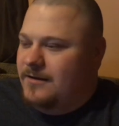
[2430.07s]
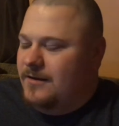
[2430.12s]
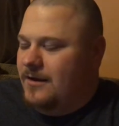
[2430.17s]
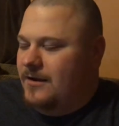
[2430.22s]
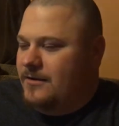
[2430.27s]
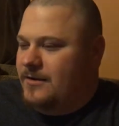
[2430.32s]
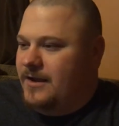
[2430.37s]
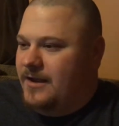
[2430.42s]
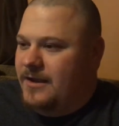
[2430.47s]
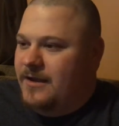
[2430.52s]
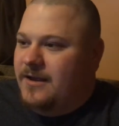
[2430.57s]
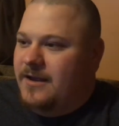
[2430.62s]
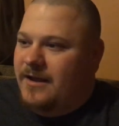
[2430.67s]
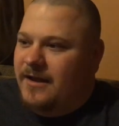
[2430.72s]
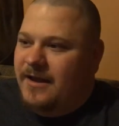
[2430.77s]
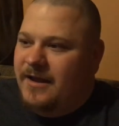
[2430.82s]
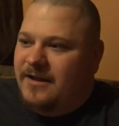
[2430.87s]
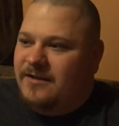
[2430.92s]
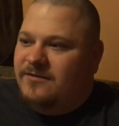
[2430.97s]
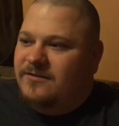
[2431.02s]
Okay,
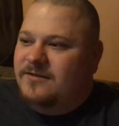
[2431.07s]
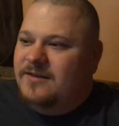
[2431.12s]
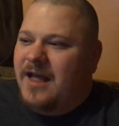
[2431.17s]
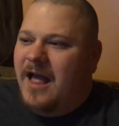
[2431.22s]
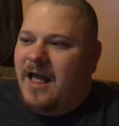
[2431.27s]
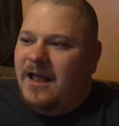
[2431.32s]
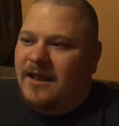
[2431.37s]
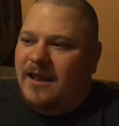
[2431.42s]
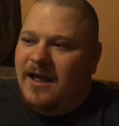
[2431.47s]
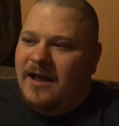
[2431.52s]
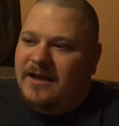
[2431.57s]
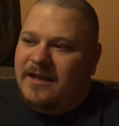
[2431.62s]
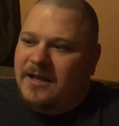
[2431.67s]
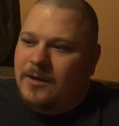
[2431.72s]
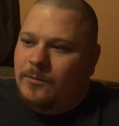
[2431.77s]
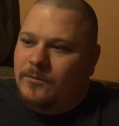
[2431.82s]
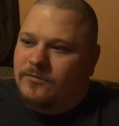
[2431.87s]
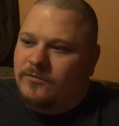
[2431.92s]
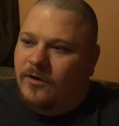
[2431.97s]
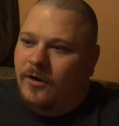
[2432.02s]
it's not like
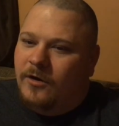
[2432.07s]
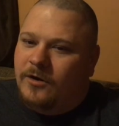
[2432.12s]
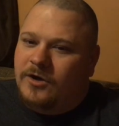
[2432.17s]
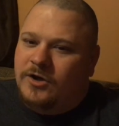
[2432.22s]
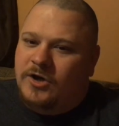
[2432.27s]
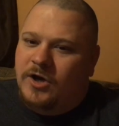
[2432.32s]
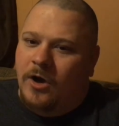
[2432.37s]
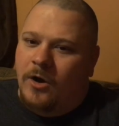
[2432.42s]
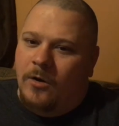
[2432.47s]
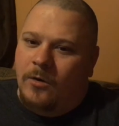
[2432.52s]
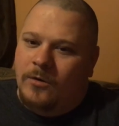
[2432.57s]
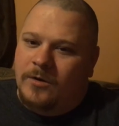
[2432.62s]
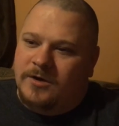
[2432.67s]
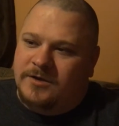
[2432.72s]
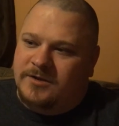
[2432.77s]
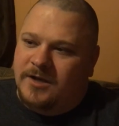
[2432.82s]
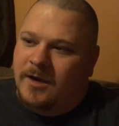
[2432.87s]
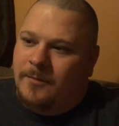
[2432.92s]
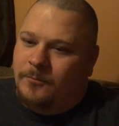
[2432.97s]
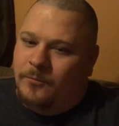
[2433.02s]
he was all
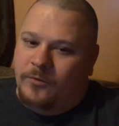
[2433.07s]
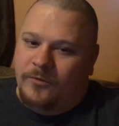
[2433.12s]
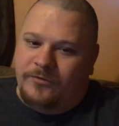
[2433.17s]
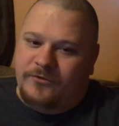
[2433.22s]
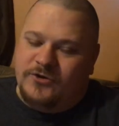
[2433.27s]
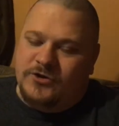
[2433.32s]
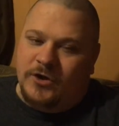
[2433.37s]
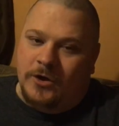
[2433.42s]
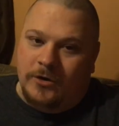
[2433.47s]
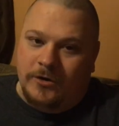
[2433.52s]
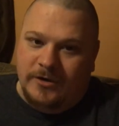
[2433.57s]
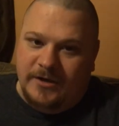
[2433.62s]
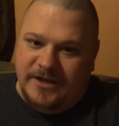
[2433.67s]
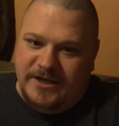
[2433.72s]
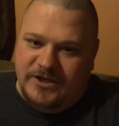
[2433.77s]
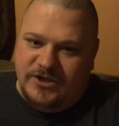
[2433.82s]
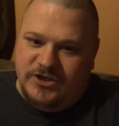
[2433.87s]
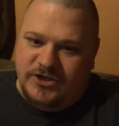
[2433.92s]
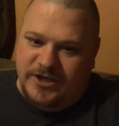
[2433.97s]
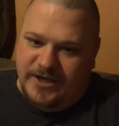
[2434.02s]
coked up with
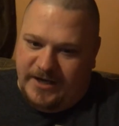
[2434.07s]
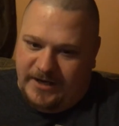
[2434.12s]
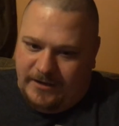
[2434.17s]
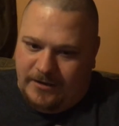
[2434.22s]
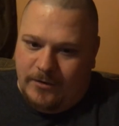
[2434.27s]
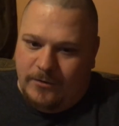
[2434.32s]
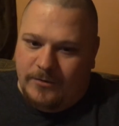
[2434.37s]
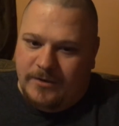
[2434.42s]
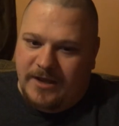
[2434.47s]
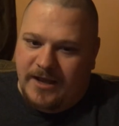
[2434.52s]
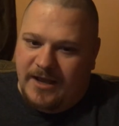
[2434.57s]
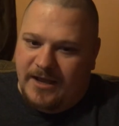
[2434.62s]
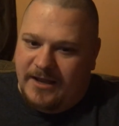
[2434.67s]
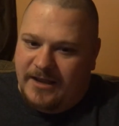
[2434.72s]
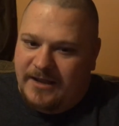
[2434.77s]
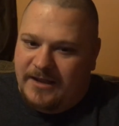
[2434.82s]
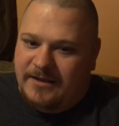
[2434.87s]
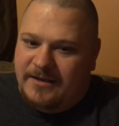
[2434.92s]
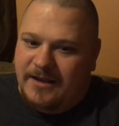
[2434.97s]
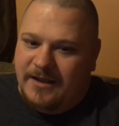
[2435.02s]
Charlie Sheen, okay?
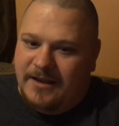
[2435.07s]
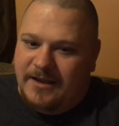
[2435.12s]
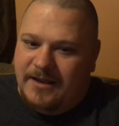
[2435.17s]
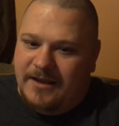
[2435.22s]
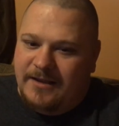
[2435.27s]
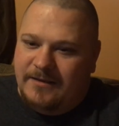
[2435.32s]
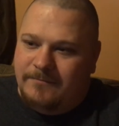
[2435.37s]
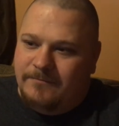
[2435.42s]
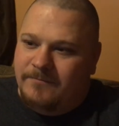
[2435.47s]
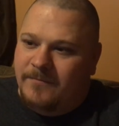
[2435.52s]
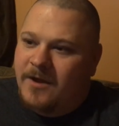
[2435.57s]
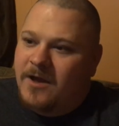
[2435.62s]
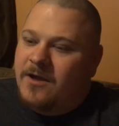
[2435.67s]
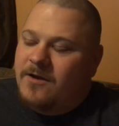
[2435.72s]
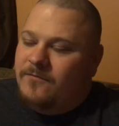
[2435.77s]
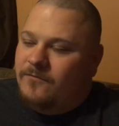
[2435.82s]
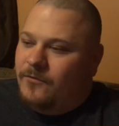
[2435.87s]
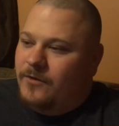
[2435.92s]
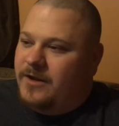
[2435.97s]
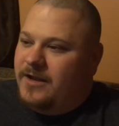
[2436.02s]
He
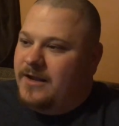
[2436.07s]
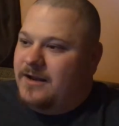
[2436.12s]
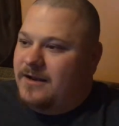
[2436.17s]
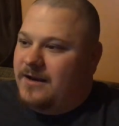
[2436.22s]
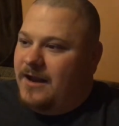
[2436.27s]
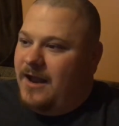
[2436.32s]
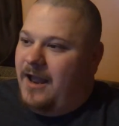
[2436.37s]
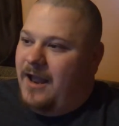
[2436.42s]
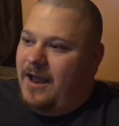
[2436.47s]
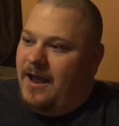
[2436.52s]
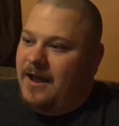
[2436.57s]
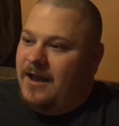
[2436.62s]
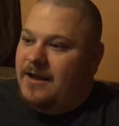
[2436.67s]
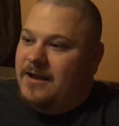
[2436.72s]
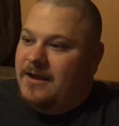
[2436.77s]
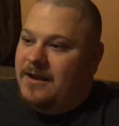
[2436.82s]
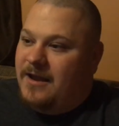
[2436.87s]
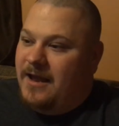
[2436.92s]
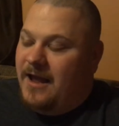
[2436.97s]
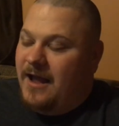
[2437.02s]

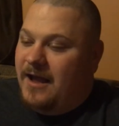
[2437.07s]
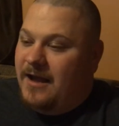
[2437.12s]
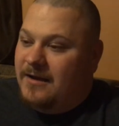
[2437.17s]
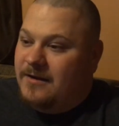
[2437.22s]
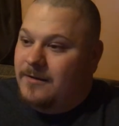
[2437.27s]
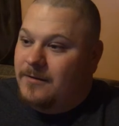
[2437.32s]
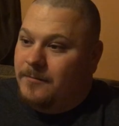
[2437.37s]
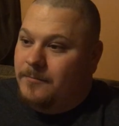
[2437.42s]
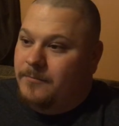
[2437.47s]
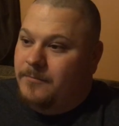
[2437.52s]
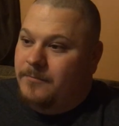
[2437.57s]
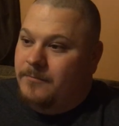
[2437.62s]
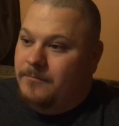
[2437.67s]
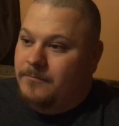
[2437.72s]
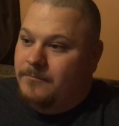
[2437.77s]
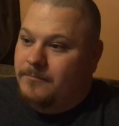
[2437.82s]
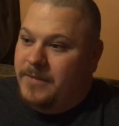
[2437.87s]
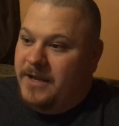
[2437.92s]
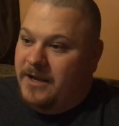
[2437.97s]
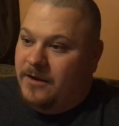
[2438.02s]
had
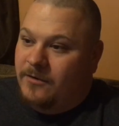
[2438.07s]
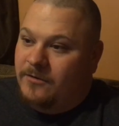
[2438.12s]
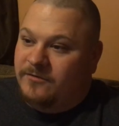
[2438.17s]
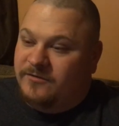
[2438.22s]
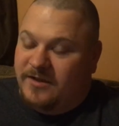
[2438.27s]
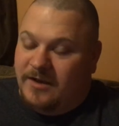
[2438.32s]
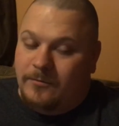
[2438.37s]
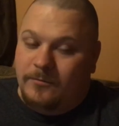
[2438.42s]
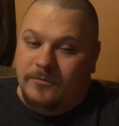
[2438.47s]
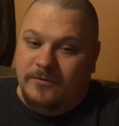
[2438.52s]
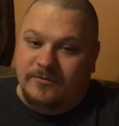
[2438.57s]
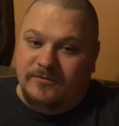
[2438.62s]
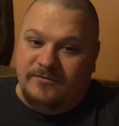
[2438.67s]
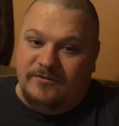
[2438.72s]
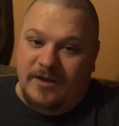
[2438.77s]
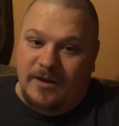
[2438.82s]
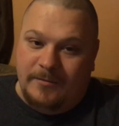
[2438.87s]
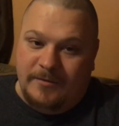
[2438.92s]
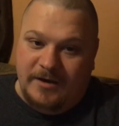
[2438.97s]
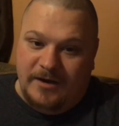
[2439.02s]
beers and was
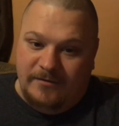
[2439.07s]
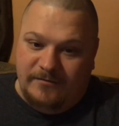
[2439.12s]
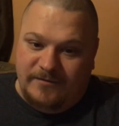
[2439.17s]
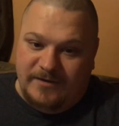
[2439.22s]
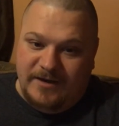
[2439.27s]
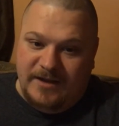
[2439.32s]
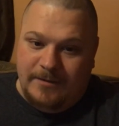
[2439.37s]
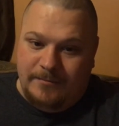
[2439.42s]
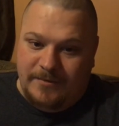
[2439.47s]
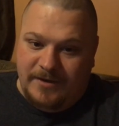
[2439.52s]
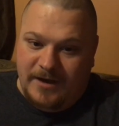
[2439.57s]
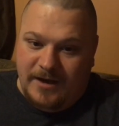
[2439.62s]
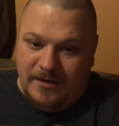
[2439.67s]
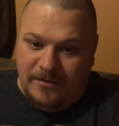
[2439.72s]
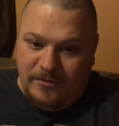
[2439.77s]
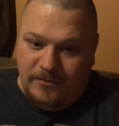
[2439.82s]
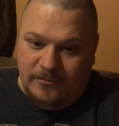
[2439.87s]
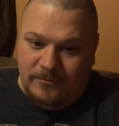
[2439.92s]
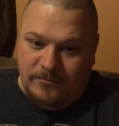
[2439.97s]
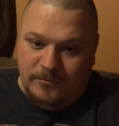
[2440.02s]
dumb enough to get
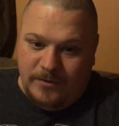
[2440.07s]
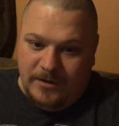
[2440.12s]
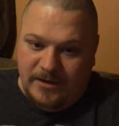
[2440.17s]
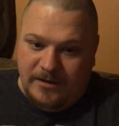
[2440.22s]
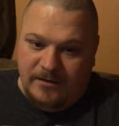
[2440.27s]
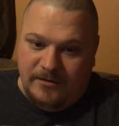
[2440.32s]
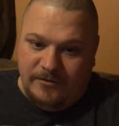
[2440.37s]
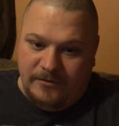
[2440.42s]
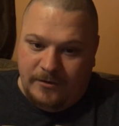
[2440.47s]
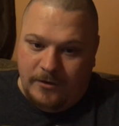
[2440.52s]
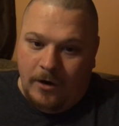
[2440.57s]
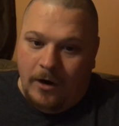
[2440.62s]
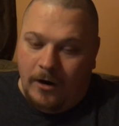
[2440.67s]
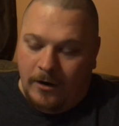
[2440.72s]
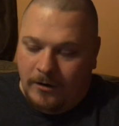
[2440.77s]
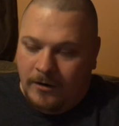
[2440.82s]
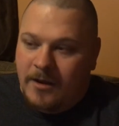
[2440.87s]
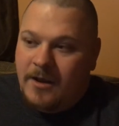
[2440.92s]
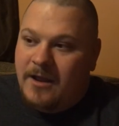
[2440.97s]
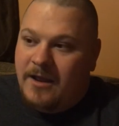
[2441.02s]
behind the wheel of the
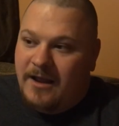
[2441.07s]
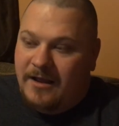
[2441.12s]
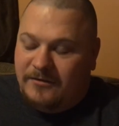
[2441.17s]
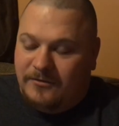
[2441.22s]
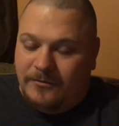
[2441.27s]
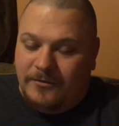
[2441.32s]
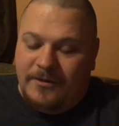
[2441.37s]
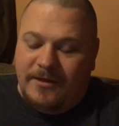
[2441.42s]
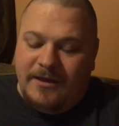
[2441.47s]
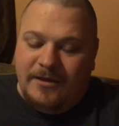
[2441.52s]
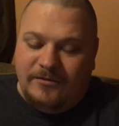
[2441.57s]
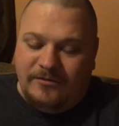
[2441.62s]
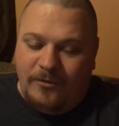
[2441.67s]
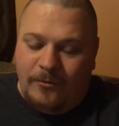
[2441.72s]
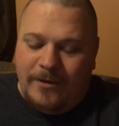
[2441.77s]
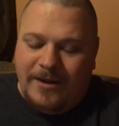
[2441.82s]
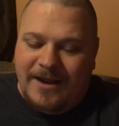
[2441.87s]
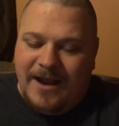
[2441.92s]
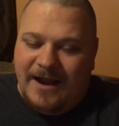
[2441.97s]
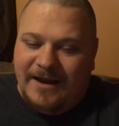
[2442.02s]
car. So
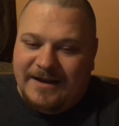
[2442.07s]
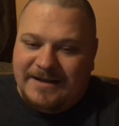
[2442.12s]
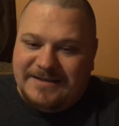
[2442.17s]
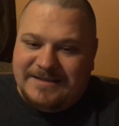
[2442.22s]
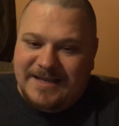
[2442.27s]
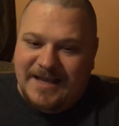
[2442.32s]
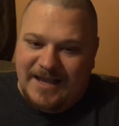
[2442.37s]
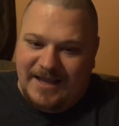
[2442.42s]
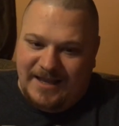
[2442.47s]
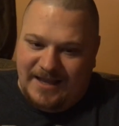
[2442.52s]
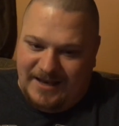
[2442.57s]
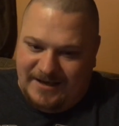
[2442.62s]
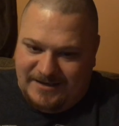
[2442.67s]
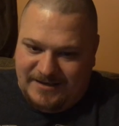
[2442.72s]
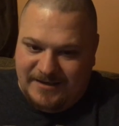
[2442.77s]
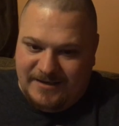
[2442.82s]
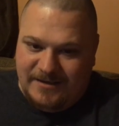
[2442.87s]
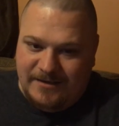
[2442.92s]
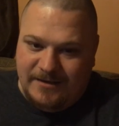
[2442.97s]
he got a ticket.